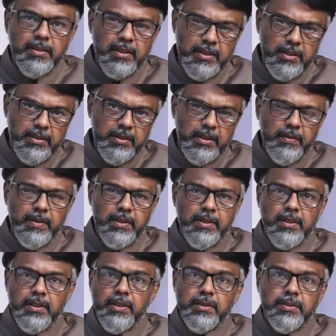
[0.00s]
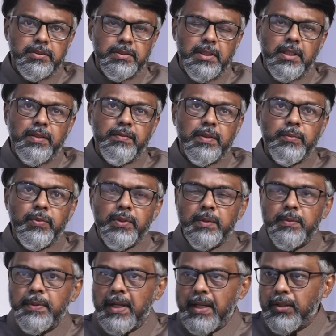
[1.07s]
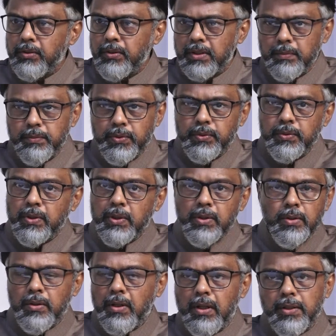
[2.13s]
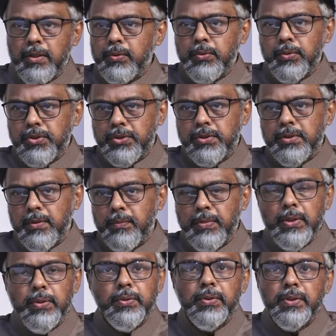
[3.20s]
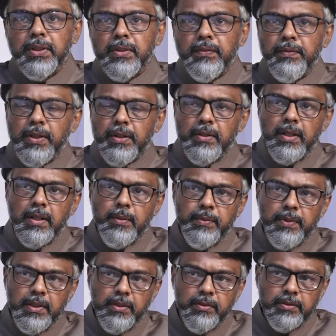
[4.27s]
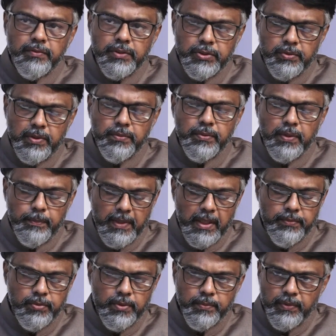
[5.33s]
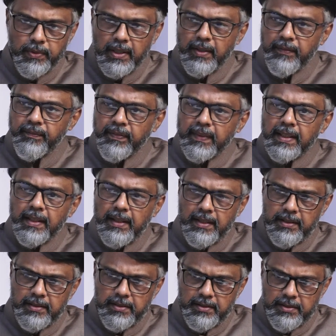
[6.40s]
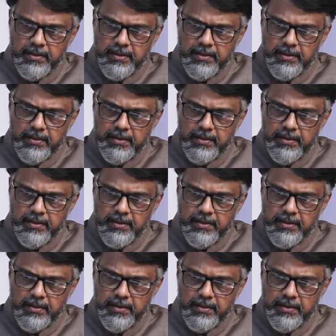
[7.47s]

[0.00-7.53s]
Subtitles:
even starting from Honorable High Court up to all the courts below, we are all appearing on virtual platform only, and